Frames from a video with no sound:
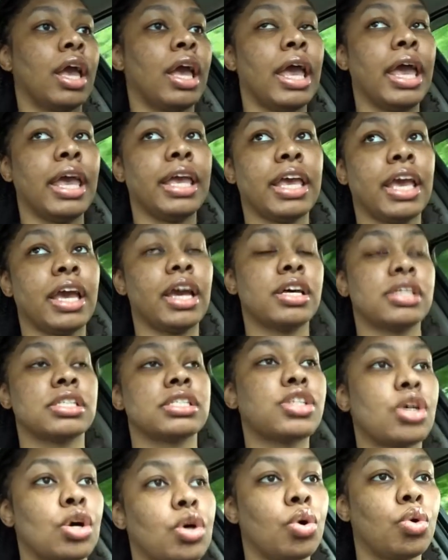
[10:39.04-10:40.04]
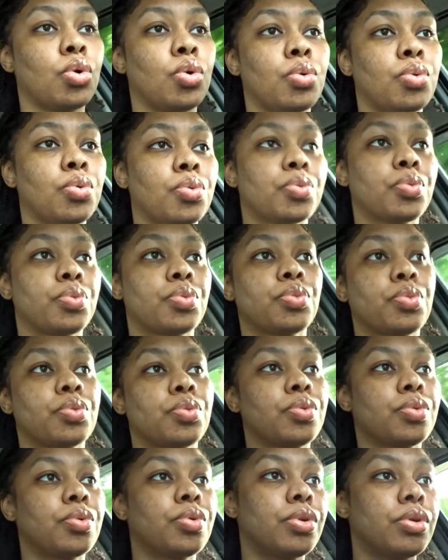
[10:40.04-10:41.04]
And yeah, so
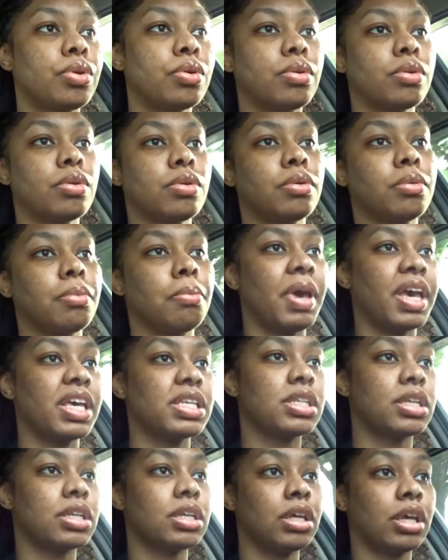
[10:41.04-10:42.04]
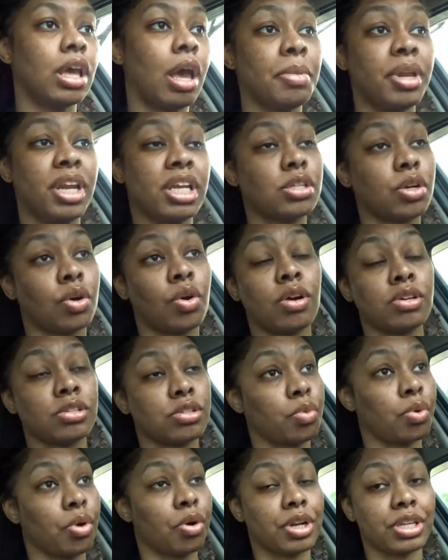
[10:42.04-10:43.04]
basically, I mean, it's across
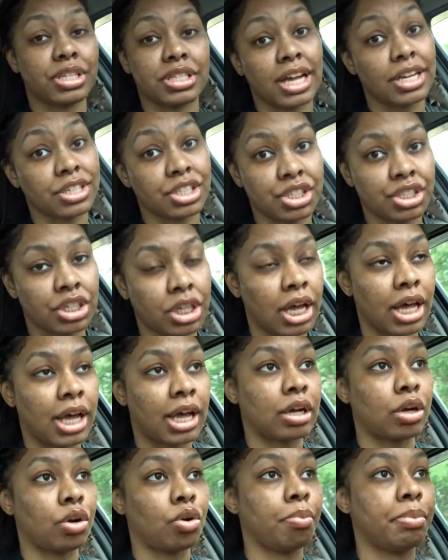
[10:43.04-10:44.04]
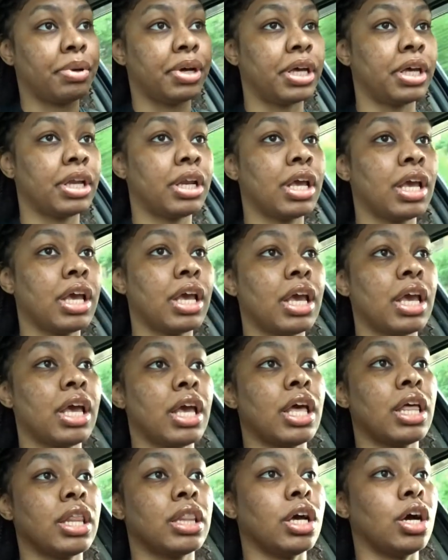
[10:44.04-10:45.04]
the world. It's not just Chicago, but
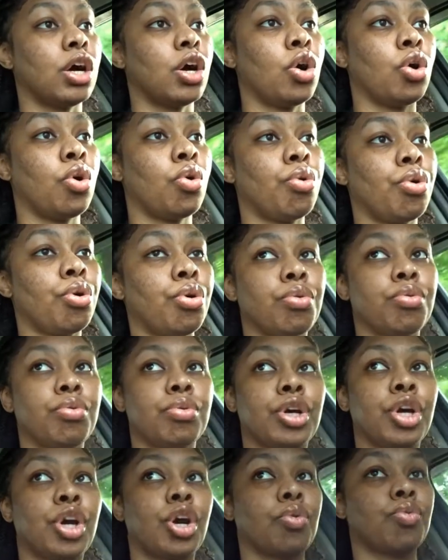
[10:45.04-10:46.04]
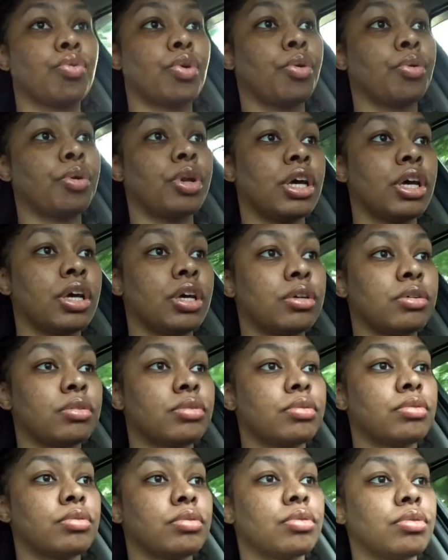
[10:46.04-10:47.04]
the whole Corona
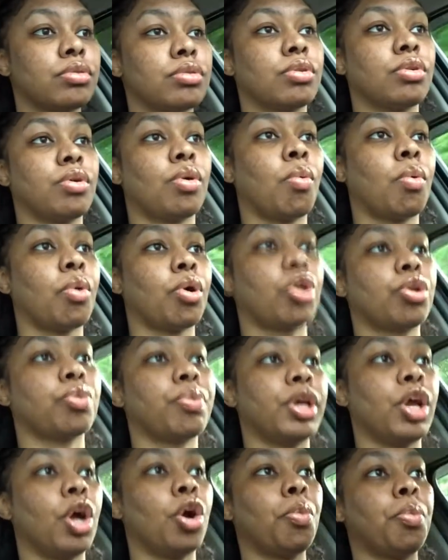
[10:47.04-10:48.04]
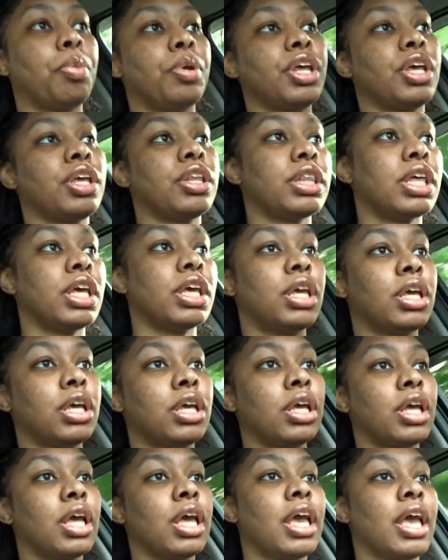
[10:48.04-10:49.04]
world reopening thing
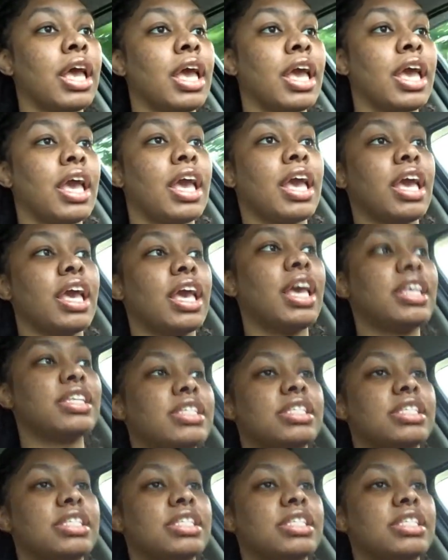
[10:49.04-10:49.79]
is